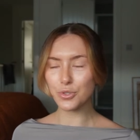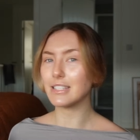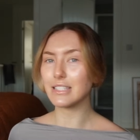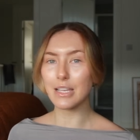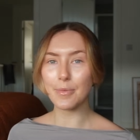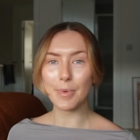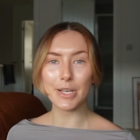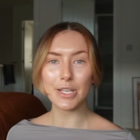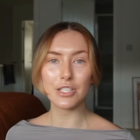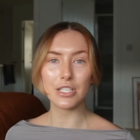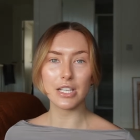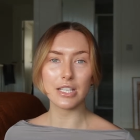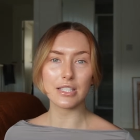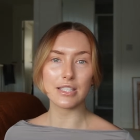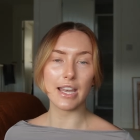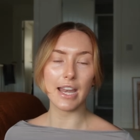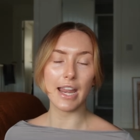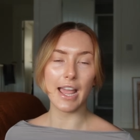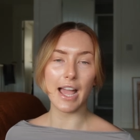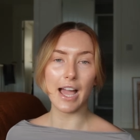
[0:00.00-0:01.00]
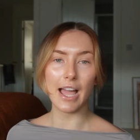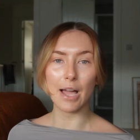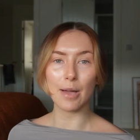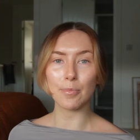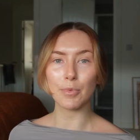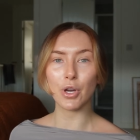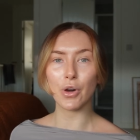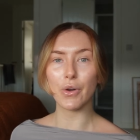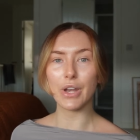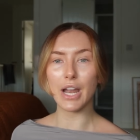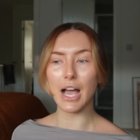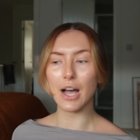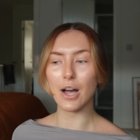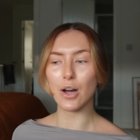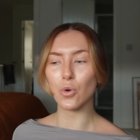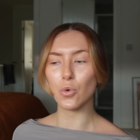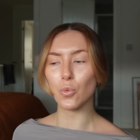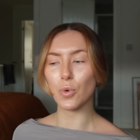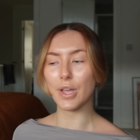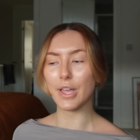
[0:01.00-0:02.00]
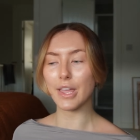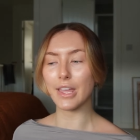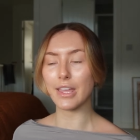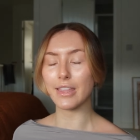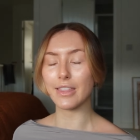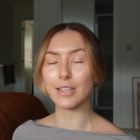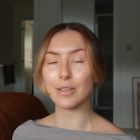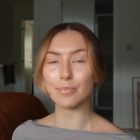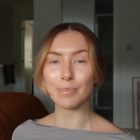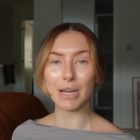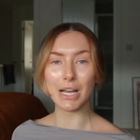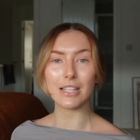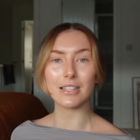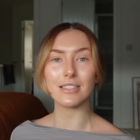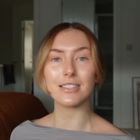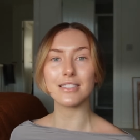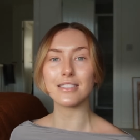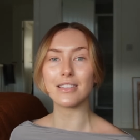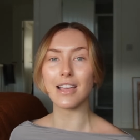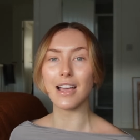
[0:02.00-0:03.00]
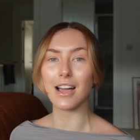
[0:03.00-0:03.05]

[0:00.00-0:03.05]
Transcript: As I mentioned yesterday, I am going out with Mads